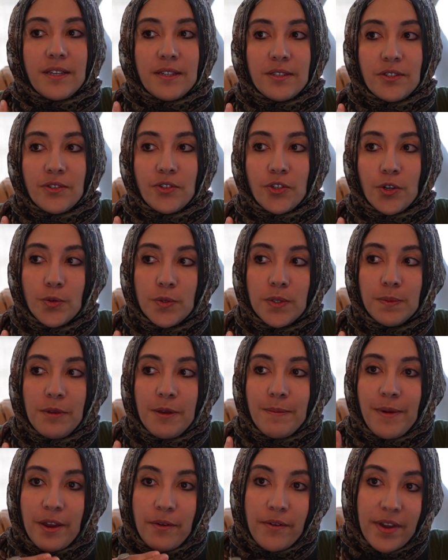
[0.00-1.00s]
This shows
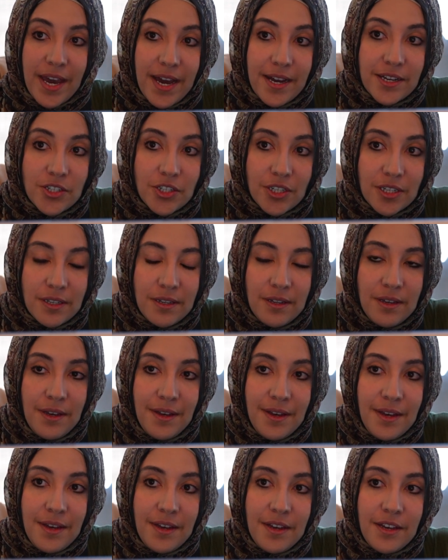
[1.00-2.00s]
me, my reaction
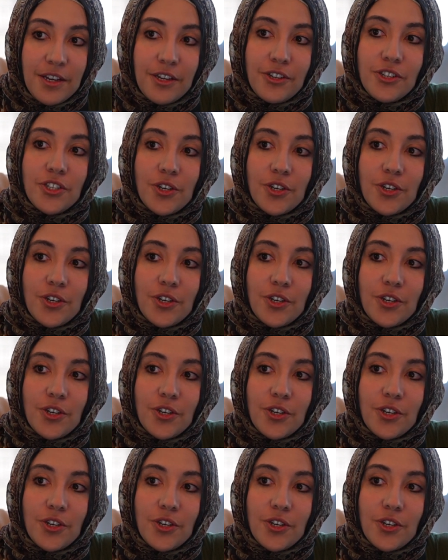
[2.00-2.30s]
is